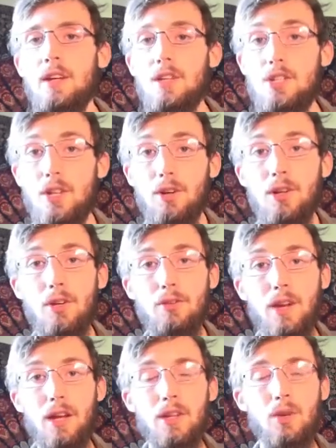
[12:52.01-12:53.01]
sharing your
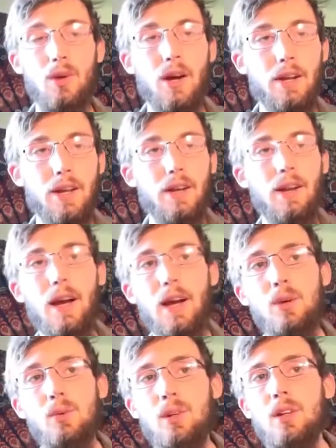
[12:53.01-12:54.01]
value on, and
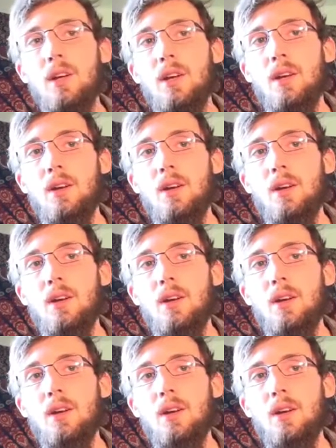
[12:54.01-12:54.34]
I will